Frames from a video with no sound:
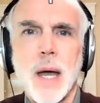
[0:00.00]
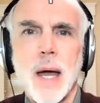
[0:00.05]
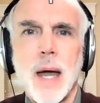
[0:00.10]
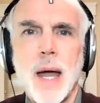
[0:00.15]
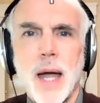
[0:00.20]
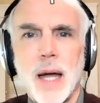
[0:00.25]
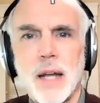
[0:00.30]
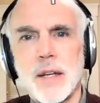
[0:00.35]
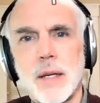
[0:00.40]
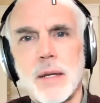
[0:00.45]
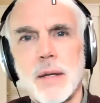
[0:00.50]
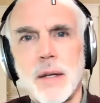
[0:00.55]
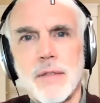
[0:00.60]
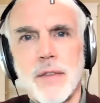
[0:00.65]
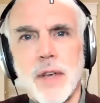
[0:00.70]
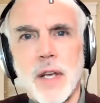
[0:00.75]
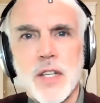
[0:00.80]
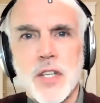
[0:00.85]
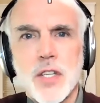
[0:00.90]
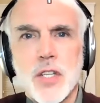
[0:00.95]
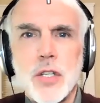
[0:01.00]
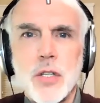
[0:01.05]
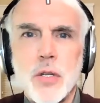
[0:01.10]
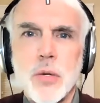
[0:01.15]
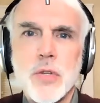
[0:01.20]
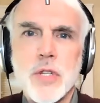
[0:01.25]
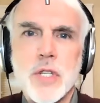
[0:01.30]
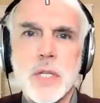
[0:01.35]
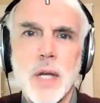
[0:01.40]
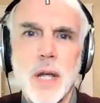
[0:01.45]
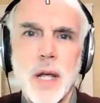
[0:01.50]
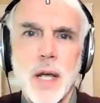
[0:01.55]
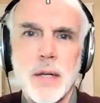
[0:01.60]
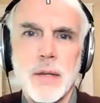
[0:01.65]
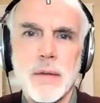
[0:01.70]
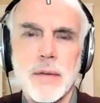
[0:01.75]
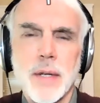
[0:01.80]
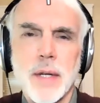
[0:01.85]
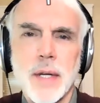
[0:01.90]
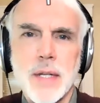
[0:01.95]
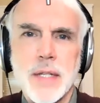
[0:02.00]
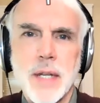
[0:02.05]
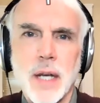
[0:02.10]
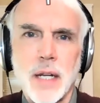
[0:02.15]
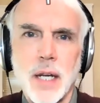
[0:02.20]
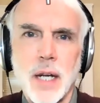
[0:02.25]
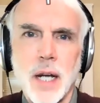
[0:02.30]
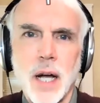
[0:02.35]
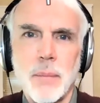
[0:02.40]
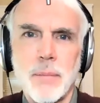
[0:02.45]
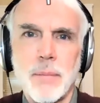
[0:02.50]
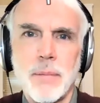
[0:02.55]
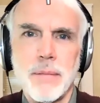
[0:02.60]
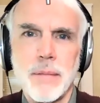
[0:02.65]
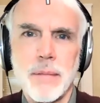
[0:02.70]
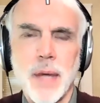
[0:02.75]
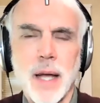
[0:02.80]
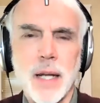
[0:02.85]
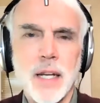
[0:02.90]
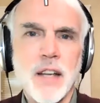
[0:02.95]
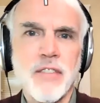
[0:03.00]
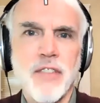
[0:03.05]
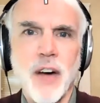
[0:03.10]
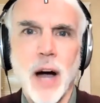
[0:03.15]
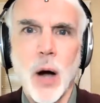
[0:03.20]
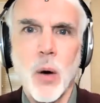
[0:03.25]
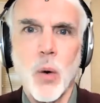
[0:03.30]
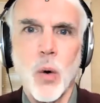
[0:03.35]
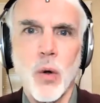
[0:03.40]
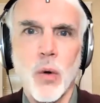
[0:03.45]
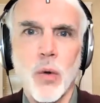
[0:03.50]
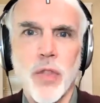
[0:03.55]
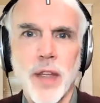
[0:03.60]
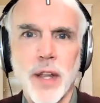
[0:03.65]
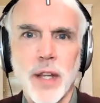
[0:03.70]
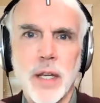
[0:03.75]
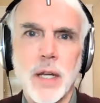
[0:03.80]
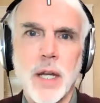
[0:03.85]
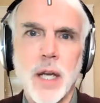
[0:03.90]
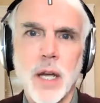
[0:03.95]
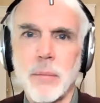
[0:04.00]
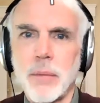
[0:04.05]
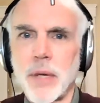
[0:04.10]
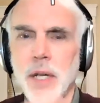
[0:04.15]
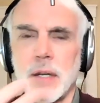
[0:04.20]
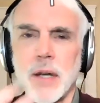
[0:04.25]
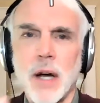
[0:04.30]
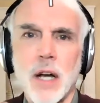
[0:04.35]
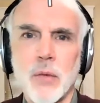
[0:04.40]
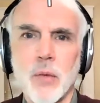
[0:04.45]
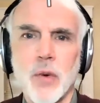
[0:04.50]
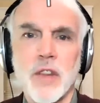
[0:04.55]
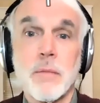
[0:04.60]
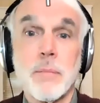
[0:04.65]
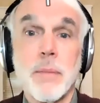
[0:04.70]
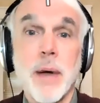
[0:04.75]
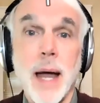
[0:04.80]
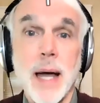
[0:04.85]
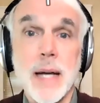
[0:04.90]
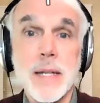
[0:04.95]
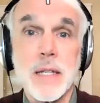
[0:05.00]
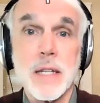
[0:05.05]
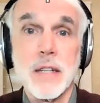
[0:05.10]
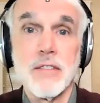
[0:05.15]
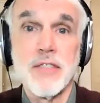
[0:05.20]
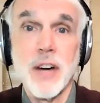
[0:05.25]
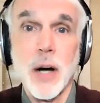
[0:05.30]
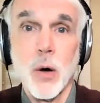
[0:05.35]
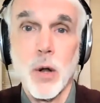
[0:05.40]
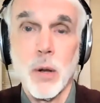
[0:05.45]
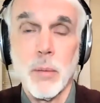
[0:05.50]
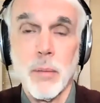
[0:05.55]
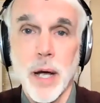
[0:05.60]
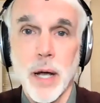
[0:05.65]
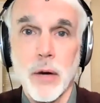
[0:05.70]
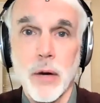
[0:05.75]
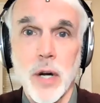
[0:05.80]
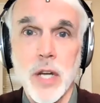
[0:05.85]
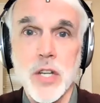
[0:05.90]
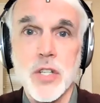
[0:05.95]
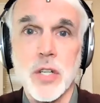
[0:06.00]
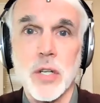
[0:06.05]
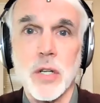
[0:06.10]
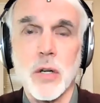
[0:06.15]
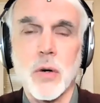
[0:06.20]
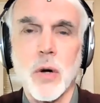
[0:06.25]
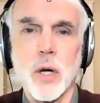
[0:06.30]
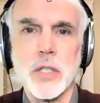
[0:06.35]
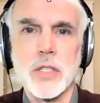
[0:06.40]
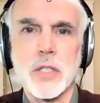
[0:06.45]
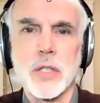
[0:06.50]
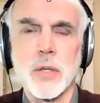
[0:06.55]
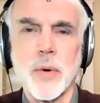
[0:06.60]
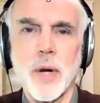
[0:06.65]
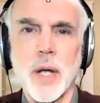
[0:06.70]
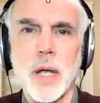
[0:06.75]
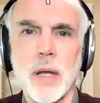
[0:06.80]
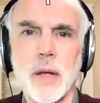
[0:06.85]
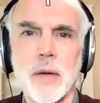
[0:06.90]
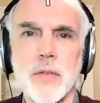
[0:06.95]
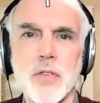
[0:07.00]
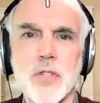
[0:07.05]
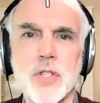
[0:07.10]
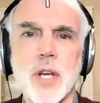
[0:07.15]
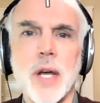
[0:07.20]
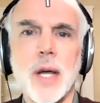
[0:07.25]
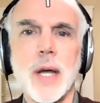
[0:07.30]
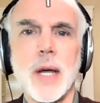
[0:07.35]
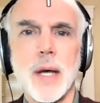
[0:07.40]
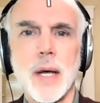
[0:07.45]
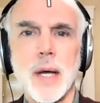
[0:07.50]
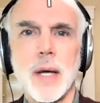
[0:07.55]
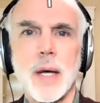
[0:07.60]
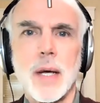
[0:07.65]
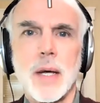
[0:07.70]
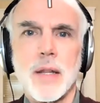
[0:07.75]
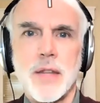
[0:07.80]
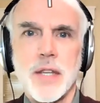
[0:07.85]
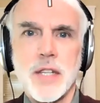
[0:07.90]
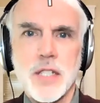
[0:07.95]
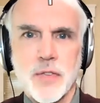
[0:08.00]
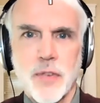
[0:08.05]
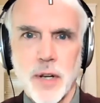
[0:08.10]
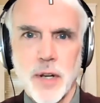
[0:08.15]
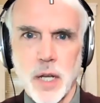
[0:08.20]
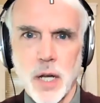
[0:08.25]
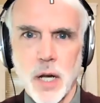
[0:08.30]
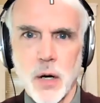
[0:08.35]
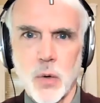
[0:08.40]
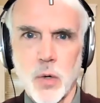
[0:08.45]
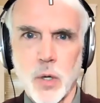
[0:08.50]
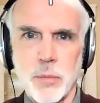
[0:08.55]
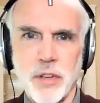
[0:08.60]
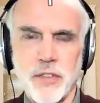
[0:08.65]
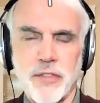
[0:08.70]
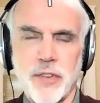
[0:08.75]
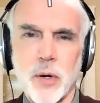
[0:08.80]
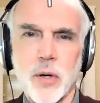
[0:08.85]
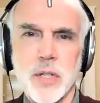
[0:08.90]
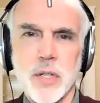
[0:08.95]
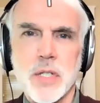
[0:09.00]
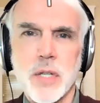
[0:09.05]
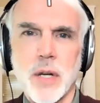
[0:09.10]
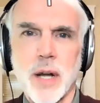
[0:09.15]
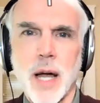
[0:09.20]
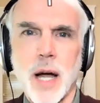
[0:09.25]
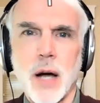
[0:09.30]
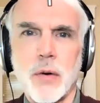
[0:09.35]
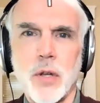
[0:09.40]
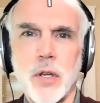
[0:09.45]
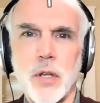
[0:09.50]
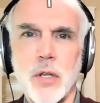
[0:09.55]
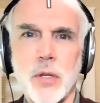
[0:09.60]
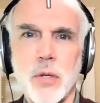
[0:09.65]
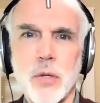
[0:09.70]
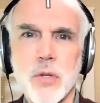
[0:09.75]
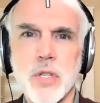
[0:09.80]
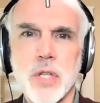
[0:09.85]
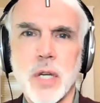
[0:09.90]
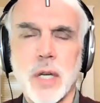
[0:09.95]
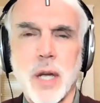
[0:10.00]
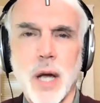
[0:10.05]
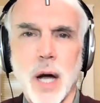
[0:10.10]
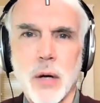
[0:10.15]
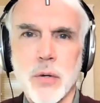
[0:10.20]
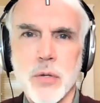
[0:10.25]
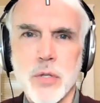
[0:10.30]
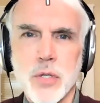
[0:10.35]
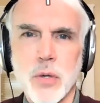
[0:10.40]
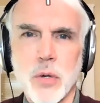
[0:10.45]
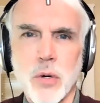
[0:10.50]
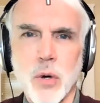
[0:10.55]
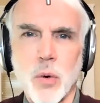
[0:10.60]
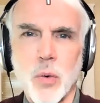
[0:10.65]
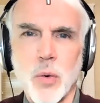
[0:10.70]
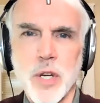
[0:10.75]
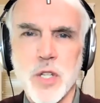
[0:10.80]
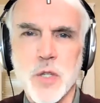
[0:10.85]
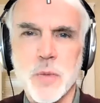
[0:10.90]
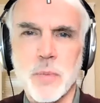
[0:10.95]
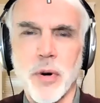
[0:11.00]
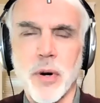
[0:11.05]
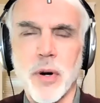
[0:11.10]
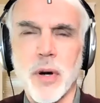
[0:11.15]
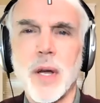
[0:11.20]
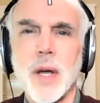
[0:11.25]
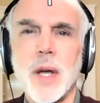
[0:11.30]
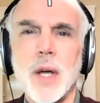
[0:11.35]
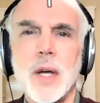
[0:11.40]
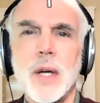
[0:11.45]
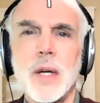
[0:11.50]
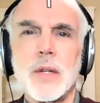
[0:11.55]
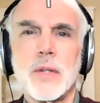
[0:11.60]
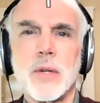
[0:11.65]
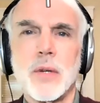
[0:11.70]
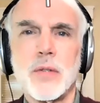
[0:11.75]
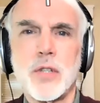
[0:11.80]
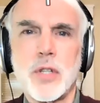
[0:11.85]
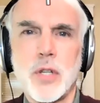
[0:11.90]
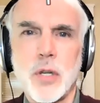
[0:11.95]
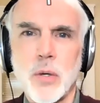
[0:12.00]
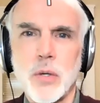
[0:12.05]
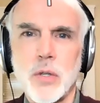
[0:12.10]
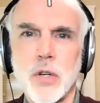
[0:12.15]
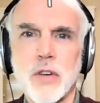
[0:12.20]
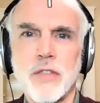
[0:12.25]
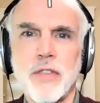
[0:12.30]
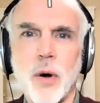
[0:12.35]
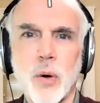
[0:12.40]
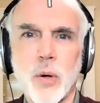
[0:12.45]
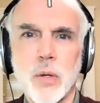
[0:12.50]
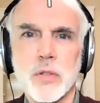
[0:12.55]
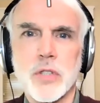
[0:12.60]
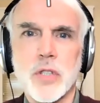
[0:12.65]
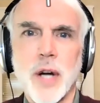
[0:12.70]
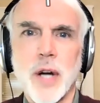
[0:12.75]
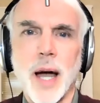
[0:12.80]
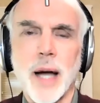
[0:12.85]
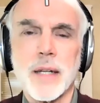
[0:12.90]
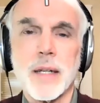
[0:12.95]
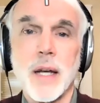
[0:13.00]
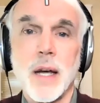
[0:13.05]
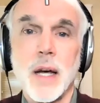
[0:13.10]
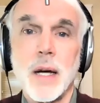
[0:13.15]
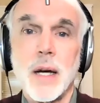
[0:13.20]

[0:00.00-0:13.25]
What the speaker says: and its use in setting up any vowel that can be done with passive vowel migration across the range. This video will be focused on how to use the Chiaroscuro whisper to tune your vocal tract